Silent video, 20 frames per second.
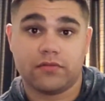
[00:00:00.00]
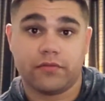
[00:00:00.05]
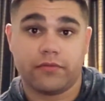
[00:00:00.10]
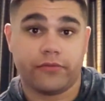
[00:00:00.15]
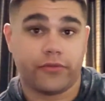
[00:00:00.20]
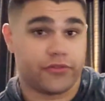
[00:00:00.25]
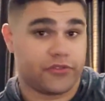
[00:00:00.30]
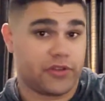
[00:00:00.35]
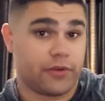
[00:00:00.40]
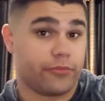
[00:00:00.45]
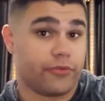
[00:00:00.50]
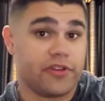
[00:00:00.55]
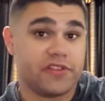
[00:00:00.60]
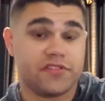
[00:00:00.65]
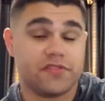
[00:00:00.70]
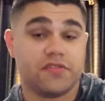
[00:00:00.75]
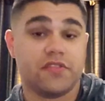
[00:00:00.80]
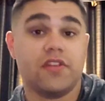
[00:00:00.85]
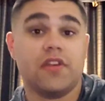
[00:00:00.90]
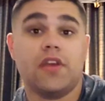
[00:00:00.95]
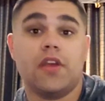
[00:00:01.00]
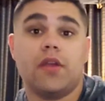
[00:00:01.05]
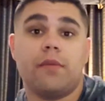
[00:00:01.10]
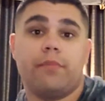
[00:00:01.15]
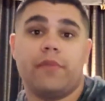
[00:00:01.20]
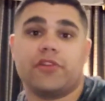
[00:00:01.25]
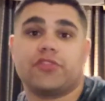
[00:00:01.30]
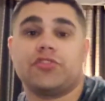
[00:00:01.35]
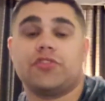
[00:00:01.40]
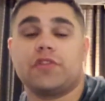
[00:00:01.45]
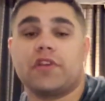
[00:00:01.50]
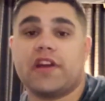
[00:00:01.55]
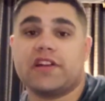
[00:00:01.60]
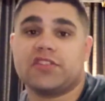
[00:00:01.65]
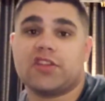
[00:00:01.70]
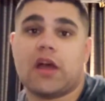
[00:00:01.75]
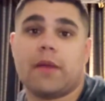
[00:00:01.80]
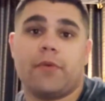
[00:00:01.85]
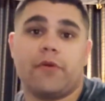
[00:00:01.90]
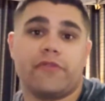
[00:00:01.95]
for some reason, make sure you guys
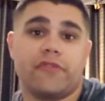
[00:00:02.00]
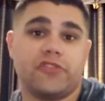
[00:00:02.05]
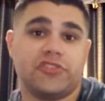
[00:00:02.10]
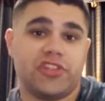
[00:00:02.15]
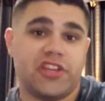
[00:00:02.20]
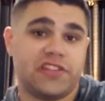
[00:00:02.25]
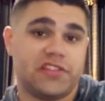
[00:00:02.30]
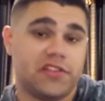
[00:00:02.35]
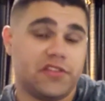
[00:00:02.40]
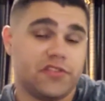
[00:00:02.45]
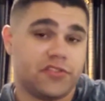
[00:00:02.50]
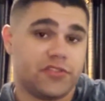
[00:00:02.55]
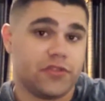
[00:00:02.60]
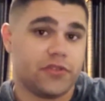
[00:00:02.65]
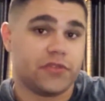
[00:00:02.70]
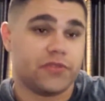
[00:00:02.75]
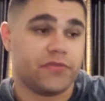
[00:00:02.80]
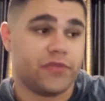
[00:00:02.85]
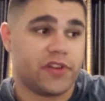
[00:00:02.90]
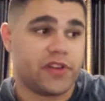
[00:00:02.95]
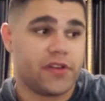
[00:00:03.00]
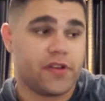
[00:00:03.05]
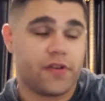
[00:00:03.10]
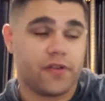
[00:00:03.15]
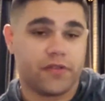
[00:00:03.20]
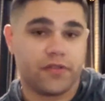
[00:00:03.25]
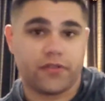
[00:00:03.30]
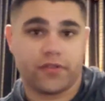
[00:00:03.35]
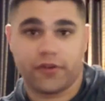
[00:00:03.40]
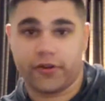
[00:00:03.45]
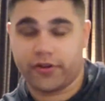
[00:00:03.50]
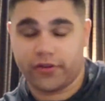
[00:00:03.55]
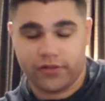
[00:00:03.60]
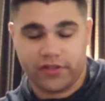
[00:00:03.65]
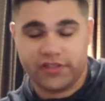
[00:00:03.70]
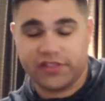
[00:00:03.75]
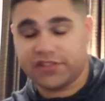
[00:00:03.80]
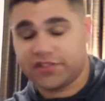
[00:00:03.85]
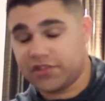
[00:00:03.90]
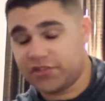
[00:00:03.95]
hop over to JTsuits video, or at
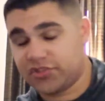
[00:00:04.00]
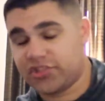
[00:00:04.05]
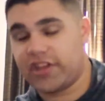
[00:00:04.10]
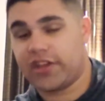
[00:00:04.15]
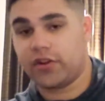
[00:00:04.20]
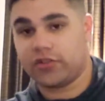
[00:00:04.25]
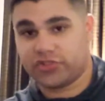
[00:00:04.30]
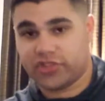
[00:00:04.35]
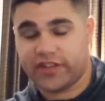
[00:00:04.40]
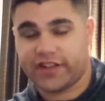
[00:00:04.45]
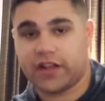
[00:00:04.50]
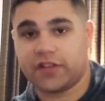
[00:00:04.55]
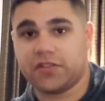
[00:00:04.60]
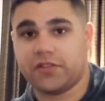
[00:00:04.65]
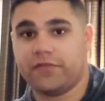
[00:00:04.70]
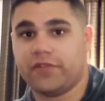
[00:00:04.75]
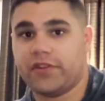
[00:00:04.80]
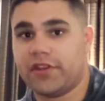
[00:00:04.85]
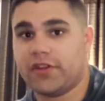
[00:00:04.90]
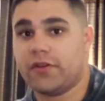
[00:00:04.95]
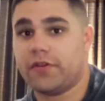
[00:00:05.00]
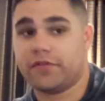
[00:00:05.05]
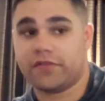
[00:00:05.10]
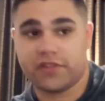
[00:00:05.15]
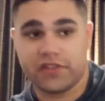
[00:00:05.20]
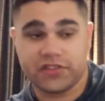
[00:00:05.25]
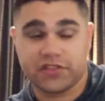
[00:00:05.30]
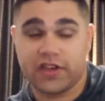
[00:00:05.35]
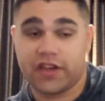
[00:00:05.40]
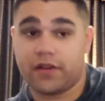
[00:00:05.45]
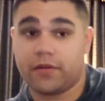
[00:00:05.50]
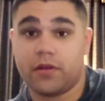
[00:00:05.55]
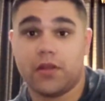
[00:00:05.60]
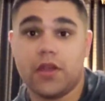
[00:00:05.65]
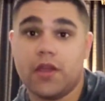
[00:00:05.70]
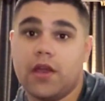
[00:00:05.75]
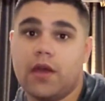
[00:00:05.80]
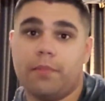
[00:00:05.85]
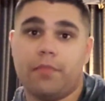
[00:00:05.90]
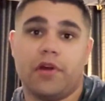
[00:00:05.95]
least his channel, and check out the video. And he's got a
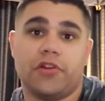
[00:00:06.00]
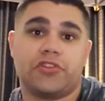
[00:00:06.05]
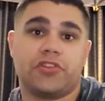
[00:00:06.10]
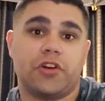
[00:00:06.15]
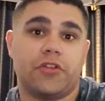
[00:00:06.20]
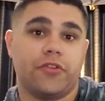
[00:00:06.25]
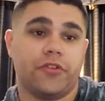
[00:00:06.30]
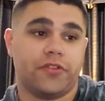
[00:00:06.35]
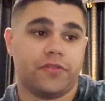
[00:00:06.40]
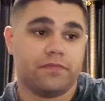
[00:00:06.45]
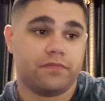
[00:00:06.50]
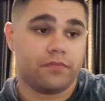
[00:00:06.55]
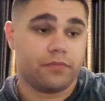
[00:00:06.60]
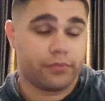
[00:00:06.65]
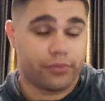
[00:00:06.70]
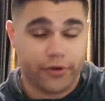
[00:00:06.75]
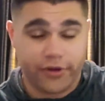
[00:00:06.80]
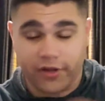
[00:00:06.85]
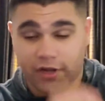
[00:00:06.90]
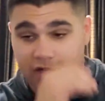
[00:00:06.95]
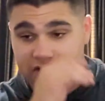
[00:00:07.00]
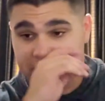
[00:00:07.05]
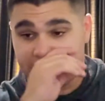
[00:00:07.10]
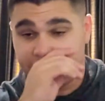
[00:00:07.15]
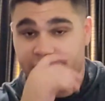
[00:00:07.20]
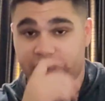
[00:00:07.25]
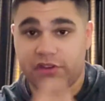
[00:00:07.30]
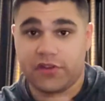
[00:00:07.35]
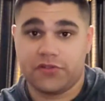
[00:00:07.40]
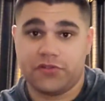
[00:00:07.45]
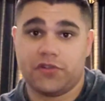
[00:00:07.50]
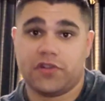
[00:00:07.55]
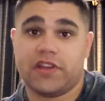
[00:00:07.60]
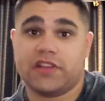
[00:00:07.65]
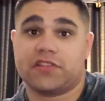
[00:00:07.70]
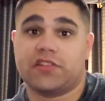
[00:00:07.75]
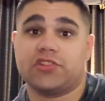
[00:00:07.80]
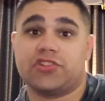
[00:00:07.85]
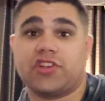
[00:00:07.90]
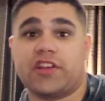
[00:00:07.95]
bunch of other pretty awesome videos you
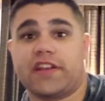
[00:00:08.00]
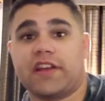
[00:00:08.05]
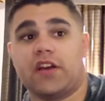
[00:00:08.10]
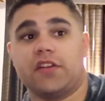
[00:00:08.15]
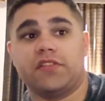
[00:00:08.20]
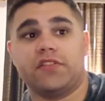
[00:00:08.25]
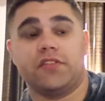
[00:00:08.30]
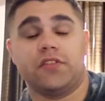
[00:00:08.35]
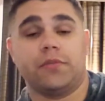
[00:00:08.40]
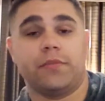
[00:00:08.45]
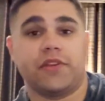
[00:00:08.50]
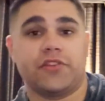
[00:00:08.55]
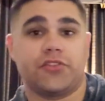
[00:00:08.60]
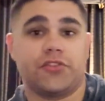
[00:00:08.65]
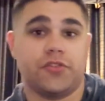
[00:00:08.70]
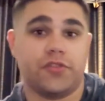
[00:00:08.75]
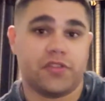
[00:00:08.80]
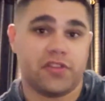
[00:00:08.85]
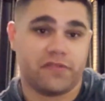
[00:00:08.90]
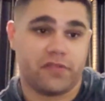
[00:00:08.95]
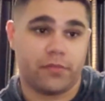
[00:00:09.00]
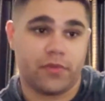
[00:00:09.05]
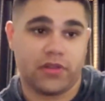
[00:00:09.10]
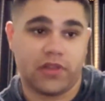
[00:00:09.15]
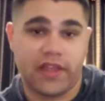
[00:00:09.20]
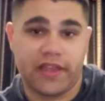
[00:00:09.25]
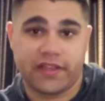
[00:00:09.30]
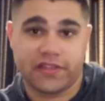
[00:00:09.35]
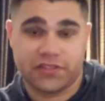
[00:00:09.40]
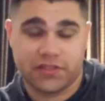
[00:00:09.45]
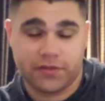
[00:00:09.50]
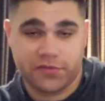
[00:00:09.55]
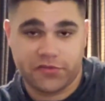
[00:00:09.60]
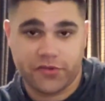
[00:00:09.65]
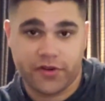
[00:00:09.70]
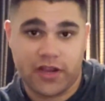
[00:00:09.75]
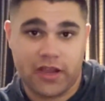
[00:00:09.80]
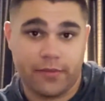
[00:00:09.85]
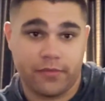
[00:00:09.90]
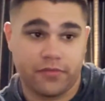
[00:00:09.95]
guys can check out too. Make sure you give him a like and
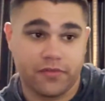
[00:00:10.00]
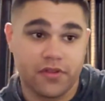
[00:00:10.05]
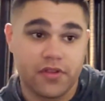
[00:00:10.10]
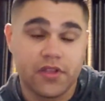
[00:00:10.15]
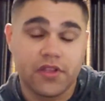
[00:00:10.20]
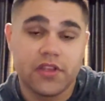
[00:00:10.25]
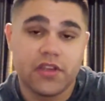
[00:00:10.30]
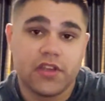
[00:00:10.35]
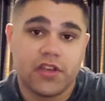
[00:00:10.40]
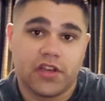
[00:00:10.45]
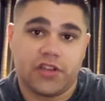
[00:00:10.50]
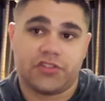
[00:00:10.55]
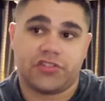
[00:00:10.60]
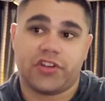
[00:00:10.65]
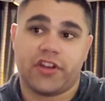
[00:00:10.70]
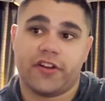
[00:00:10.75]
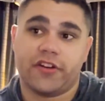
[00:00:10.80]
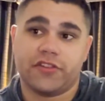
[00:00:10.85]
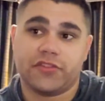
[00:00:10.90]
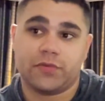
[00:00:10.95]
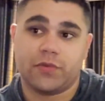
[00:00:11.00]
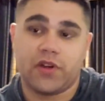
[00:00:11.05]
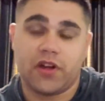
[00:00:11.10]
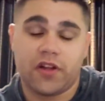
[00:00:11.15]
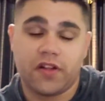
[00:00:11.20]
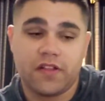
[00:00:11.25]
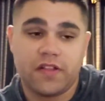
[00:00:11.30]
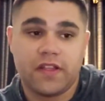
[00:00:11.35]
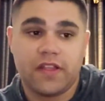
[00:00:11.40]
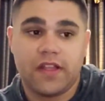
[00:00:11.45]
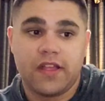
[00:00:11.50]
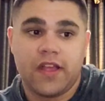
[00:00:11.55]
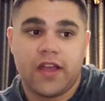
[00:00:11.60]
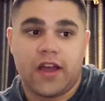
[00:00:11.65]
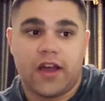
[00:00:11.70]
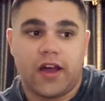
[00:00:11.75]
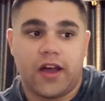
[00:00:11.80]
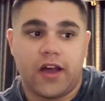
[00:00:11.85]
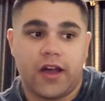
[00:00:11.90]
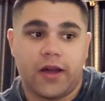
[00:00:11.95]
subscribe and a share as well.
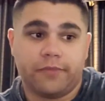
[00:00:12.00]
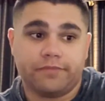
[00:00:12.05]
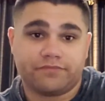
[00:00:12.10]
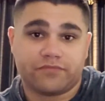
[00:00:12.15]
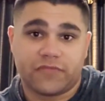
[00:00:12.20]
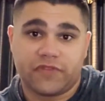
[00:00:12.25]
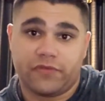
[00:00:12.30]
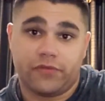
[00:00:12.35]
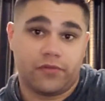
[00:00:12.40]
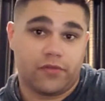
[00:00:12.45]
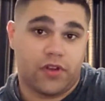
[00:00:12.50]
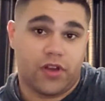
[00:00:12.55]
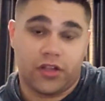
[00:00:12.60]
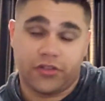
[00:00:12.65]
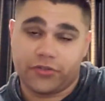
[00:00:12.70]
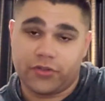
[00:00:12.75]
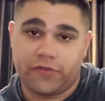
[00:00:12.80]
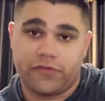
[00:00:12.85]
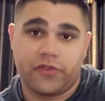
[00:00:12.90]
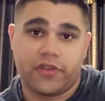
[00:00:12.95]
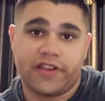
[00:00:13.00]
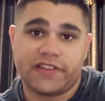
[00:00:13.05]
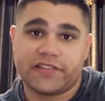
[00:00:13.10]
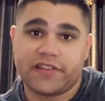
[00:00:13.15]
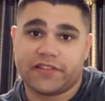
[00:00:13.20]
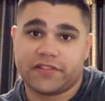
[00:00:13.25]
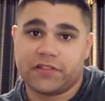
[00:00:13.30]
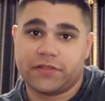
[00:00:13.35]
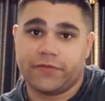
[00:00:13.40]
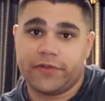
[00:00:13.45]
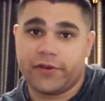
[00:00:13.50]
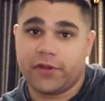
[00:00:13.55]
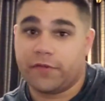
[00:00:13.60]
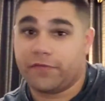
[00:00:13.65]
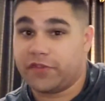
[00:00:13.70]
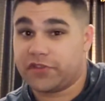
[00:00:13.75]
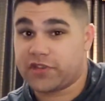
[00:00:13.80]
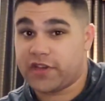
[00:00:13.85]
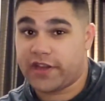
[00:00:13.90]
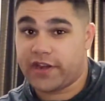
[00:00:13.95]
Also, if you guys like this video, if
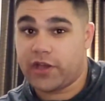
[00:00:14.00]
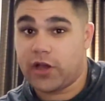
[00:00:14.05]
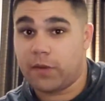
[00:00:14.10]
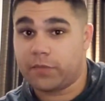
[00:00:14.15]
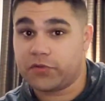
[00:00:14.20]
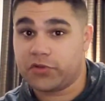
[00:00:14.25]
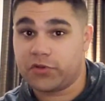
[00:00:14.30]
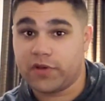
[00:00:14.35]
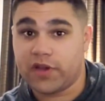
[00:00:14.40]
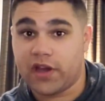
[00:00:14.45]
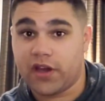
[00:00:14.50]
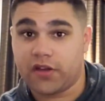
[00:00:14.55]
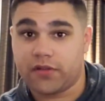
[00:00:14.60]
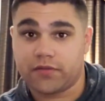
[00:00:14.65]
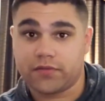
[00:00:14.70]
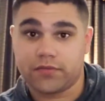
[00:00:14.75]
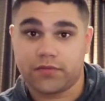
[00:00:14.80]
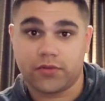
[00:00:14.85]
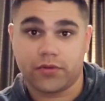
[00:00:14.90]
this kind of helped you out,